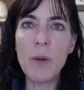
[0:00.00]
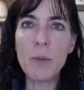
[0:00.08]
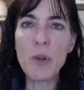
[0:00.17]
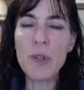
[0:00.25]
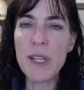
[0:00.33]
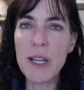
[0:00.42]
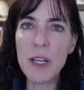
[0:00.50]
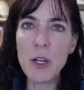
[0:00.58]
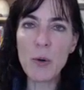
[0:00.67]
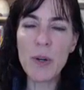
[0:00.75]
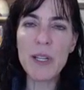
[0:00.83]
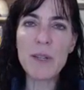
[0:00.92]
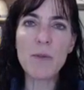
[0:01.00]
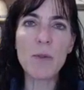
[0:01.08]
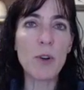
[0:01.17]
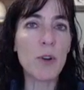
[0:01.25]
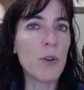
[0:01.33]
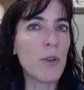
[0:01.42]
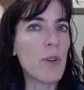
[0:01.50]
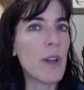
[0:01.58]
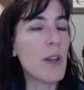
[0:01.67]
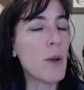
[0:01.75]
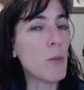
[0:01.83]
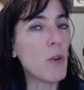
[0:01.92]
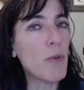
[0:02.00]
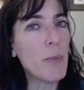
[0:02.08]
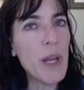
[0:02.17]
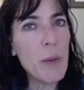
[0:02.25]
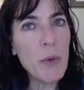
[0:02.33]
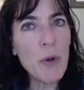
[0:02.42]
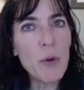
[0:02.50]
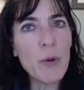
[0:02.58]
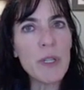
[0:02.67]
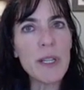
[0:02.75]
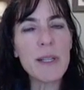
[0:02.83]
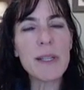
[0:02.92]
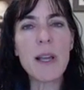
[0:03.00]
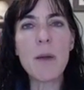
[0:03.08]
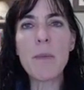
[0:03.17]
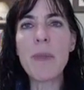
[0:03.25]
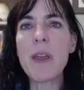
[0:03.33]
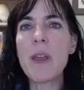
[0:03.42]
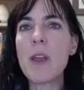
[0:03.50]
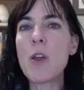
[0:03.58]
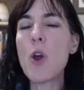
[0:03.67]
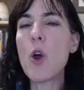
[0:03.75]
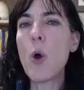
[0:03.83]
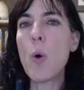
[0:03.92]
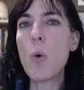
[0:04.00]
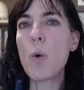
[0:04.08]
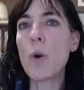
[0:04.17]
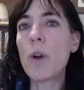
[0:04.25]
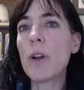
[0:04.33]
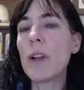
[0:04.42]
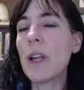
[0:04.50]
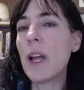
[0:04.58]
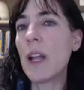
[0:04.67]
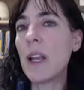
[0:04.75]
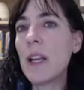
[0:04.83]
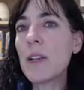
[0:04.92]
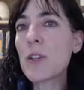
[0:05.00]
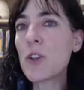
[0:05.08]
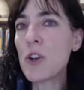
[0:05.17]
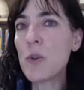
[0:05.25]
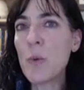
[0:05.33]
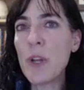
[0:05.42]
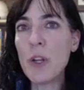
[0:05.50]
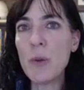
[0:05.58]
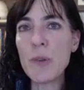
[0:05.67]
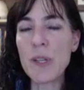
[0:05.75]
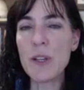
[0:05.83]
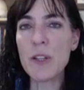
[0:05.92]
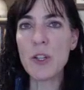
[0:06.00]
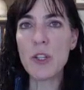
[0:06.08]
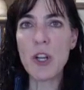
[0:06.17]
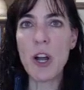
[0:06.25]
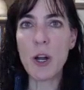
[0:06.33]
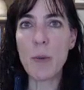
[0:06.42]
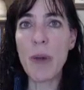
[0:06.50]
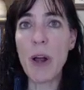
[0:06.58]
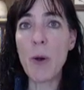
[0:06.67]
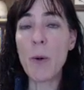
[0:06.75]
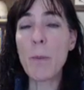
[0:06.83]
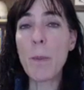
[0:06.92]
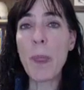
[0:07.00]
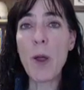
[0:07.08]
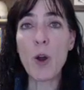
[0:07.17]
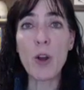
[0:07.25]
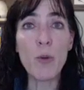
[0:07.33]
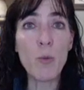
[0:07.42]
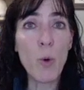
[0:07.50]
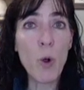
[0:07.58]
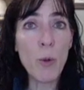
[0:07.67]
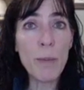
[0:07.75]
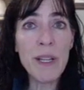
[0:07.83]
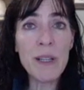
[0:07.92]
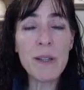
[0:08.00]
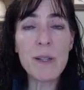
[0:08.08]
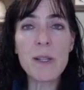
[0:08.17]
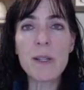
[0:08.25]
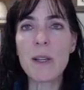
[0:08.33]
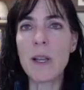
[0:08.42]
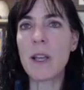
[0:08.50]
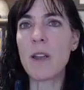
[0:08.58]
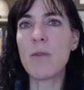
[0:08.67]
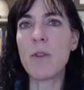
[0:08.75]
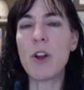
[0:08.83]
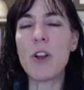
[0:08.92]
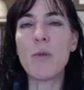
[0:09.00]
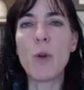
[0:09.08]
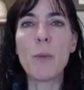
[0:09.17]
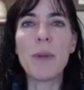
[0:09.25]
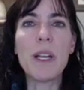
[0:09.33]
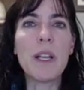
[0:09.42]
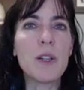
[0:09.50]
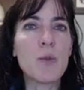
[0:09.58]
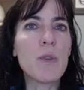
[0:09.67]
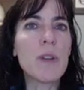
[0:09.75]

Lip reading: percent increase for the number of people who did something, or at Eastern we use it to talk about our enrollments, like if our enrollment has